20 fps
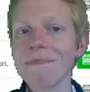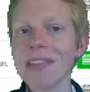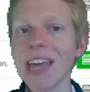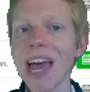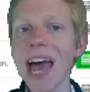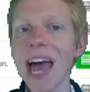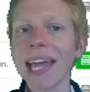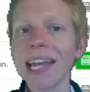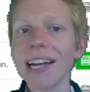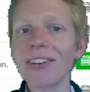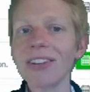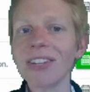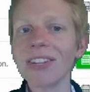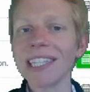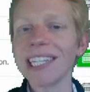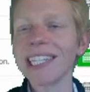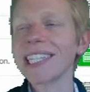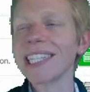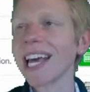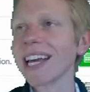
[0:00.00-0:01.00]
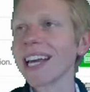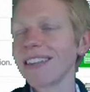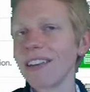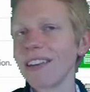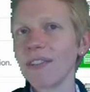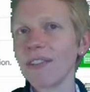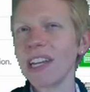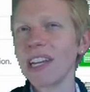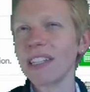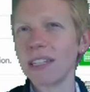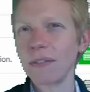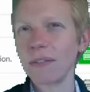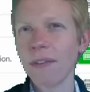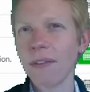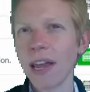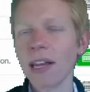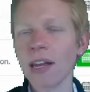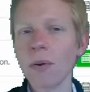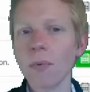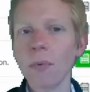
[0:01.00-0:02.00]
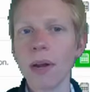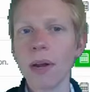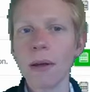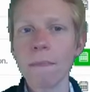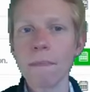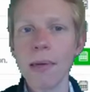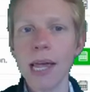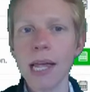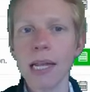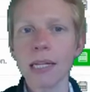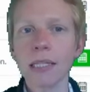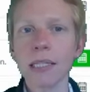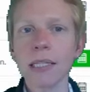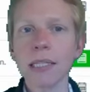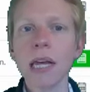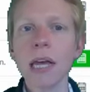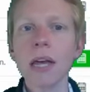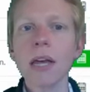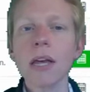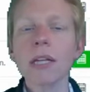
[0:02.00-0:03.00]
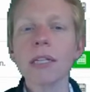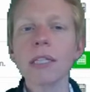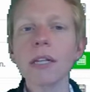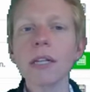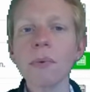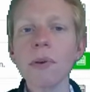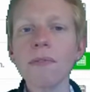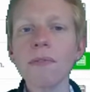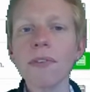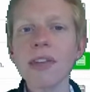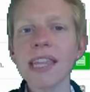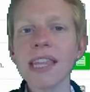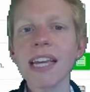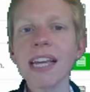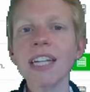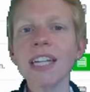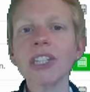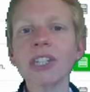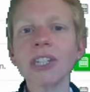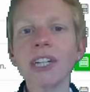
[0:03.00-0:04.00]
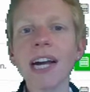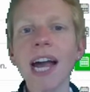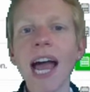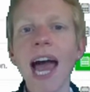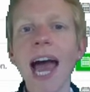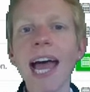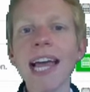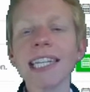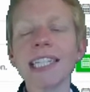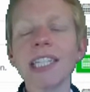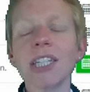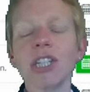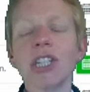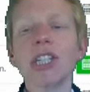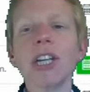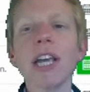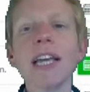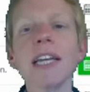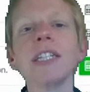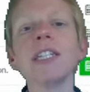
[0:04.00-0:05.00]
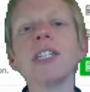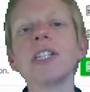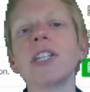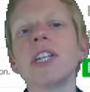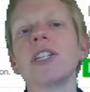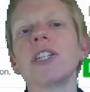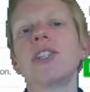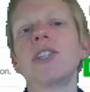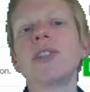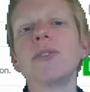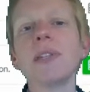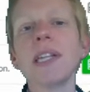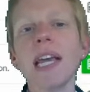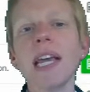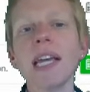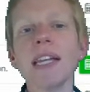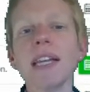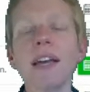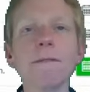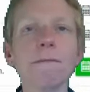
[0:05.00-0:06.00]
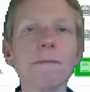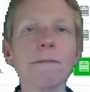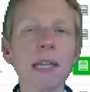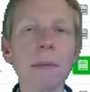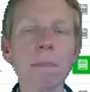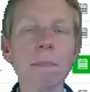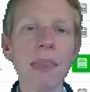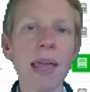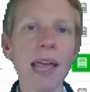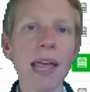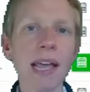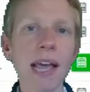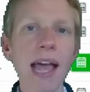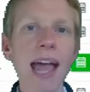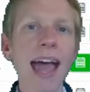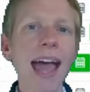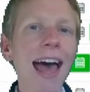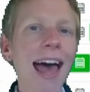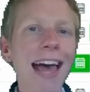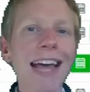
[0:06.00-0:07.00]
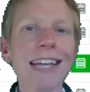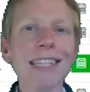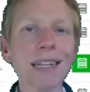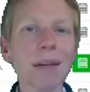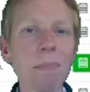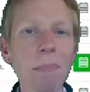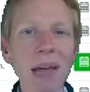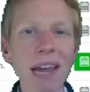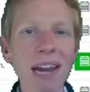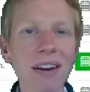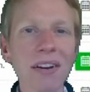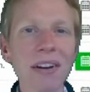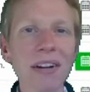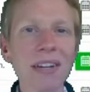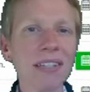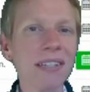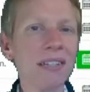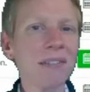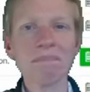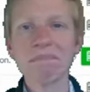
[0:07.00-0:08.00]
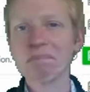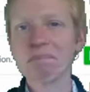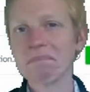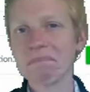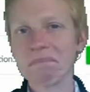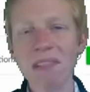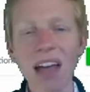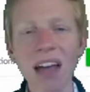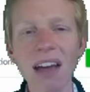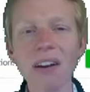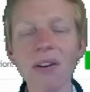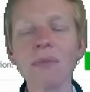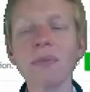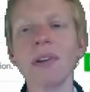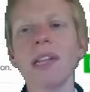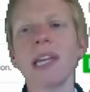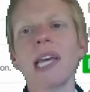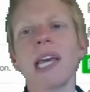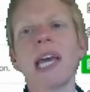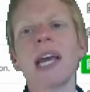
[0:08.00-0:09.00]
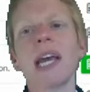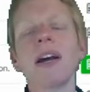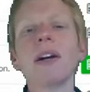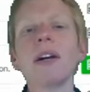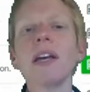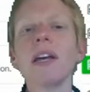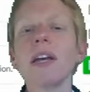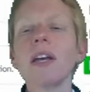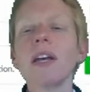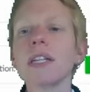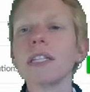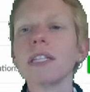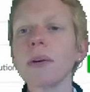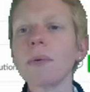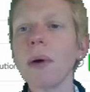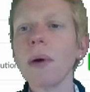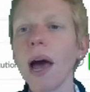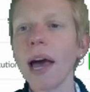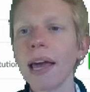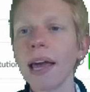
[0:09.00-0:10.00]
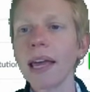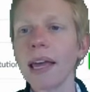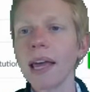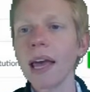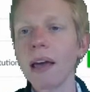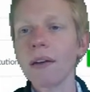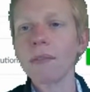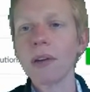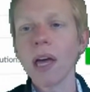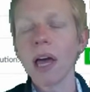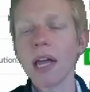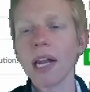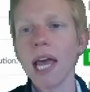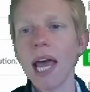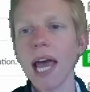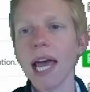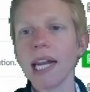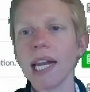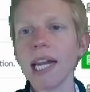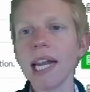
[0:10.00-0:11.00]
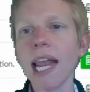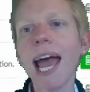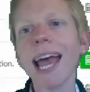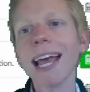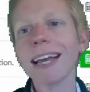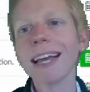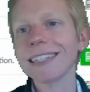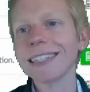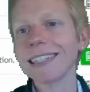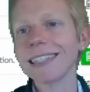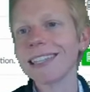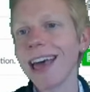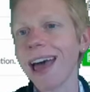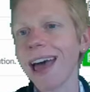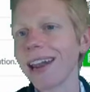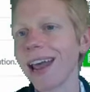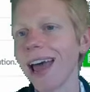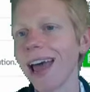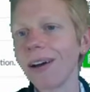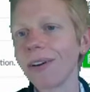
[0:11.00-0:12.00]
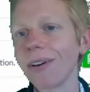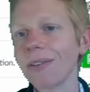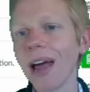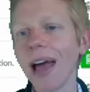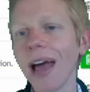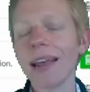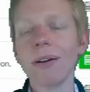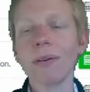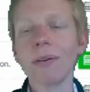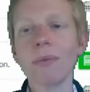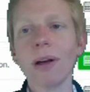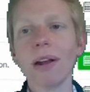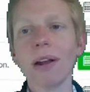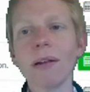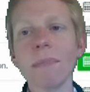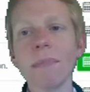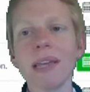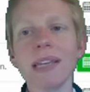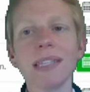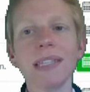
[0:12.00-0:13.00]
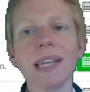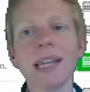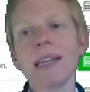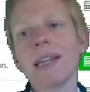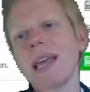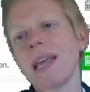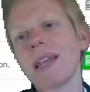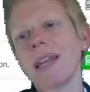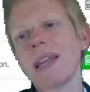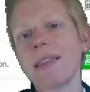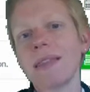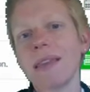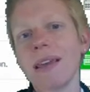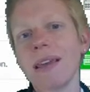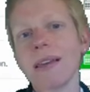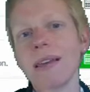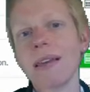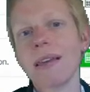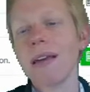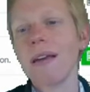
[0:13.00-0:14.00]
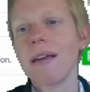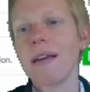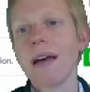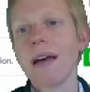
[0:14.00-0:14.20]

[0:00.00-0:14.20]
titles, these activities, to find out what it means. So if a teacher has changed a due date of something, as a parent, I don't really care. So I have gone ahead and X that out. I don't want to be sent anything